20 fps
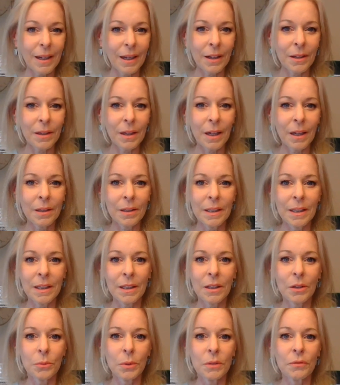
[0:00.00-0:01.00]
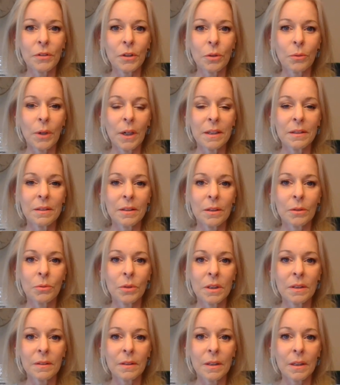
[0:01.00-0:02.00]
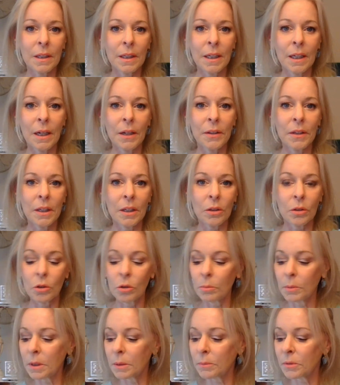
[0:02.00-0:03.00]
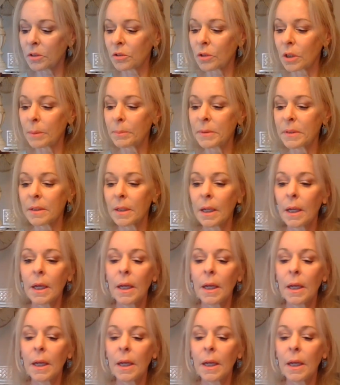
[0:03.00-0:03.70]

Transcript: I'll, I'll link the review I did recently on the aluminum strips